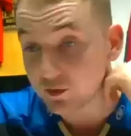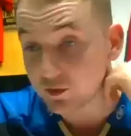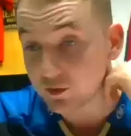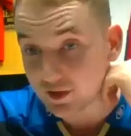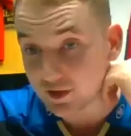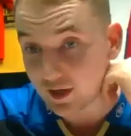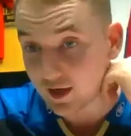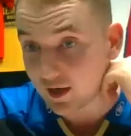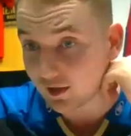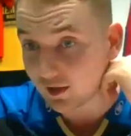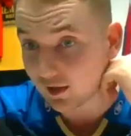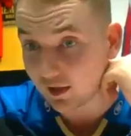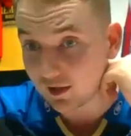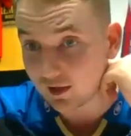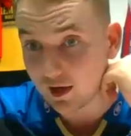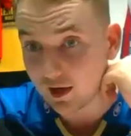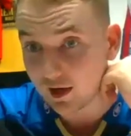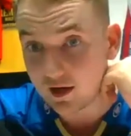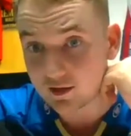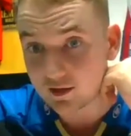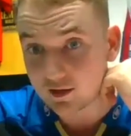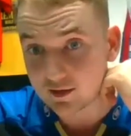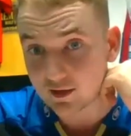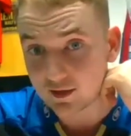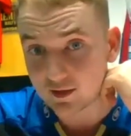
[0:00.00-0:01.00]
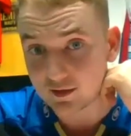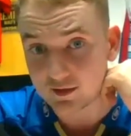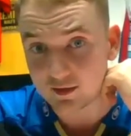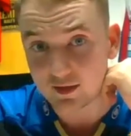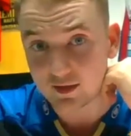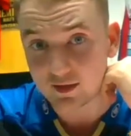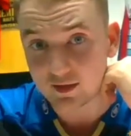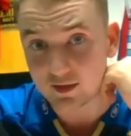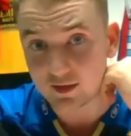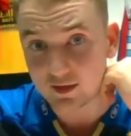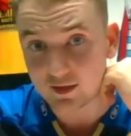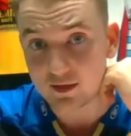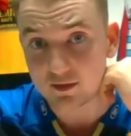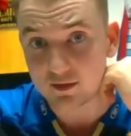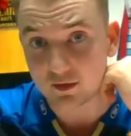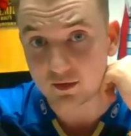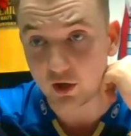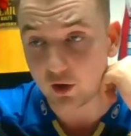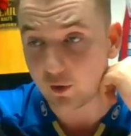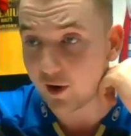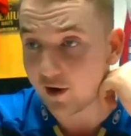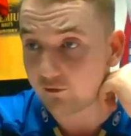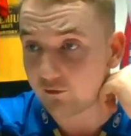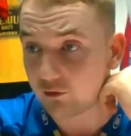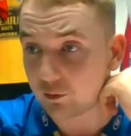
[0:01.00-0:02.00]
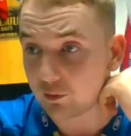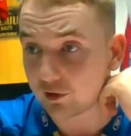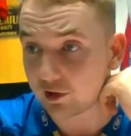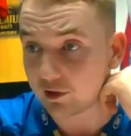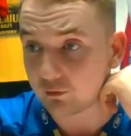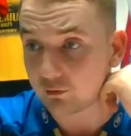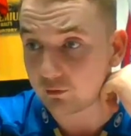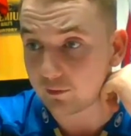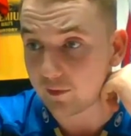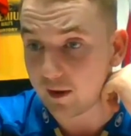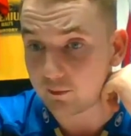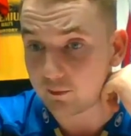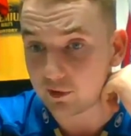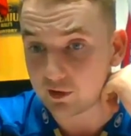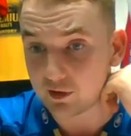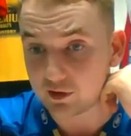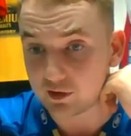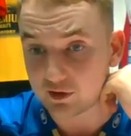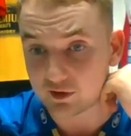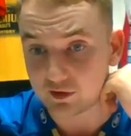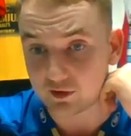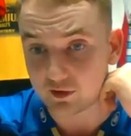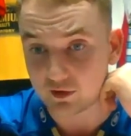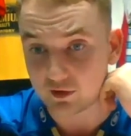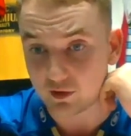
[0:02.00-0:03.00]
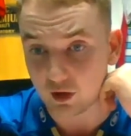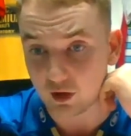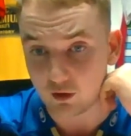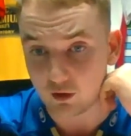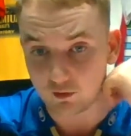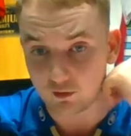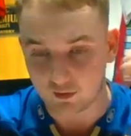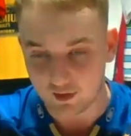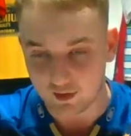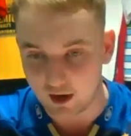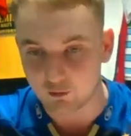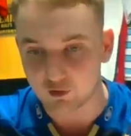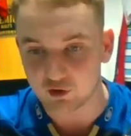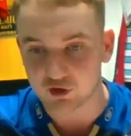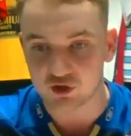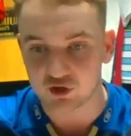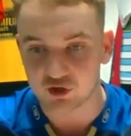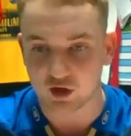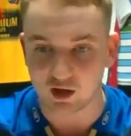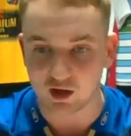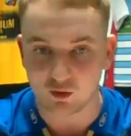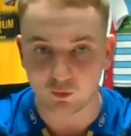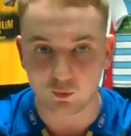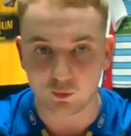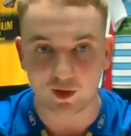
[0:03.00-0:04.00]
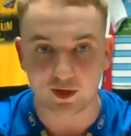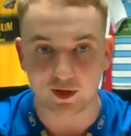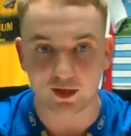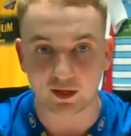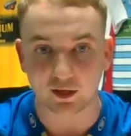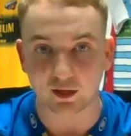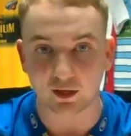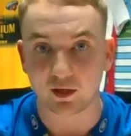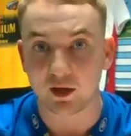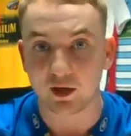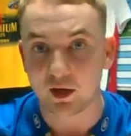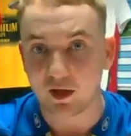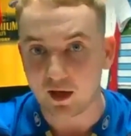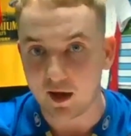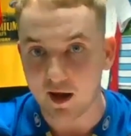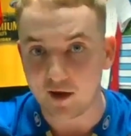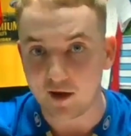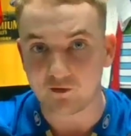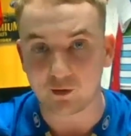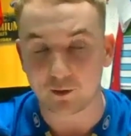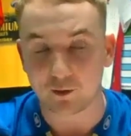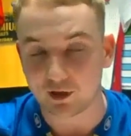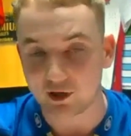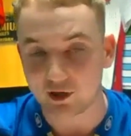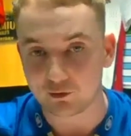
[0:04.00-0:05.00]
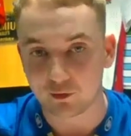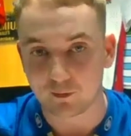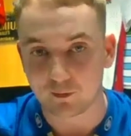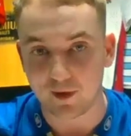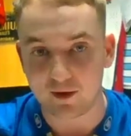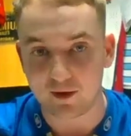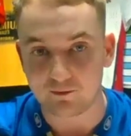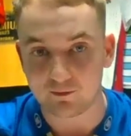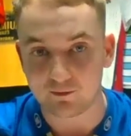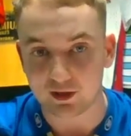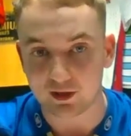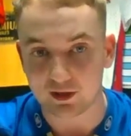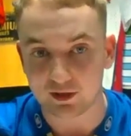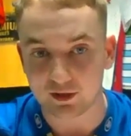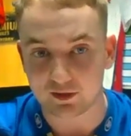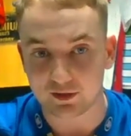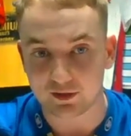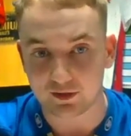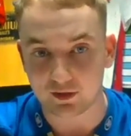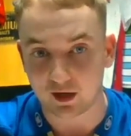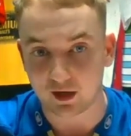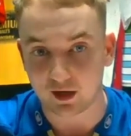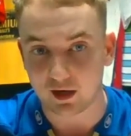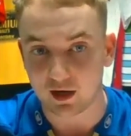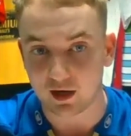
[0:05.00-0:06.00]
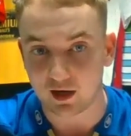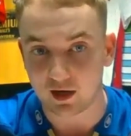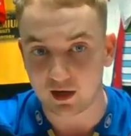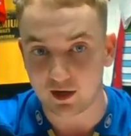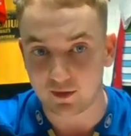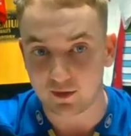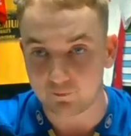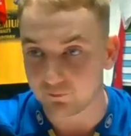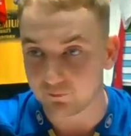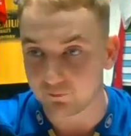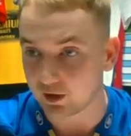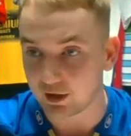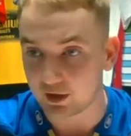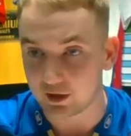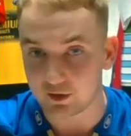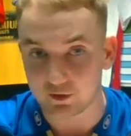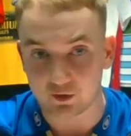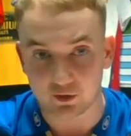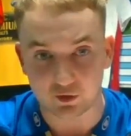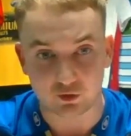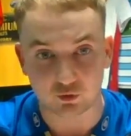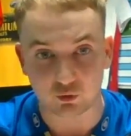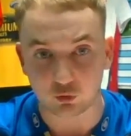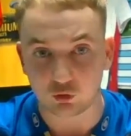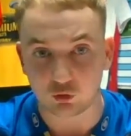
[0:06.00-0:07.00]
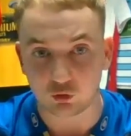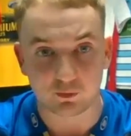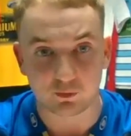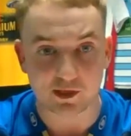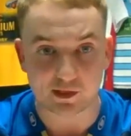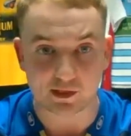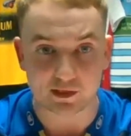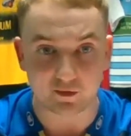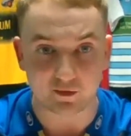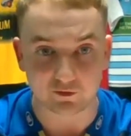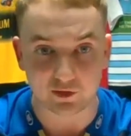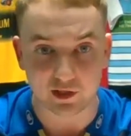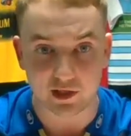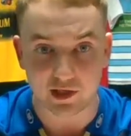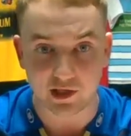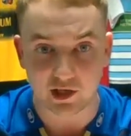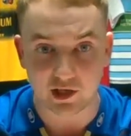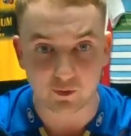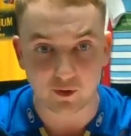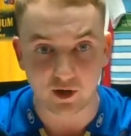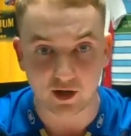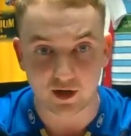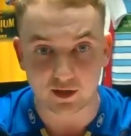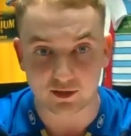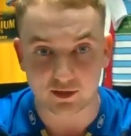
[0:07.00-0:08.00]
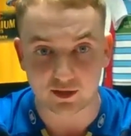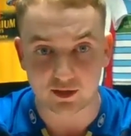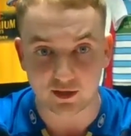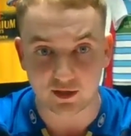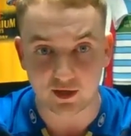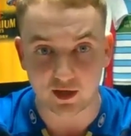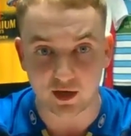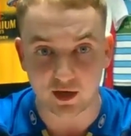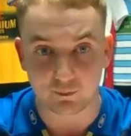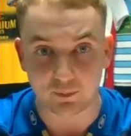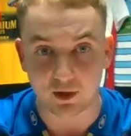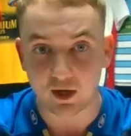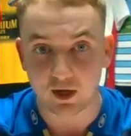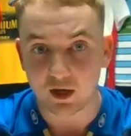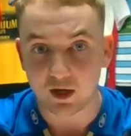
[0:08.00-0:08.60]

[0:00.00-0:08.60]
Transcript: I'm saying. Like last year's season, everybody remembers, La Rochelle winning. Everybody remembers the Stormers lifting the URC Cup.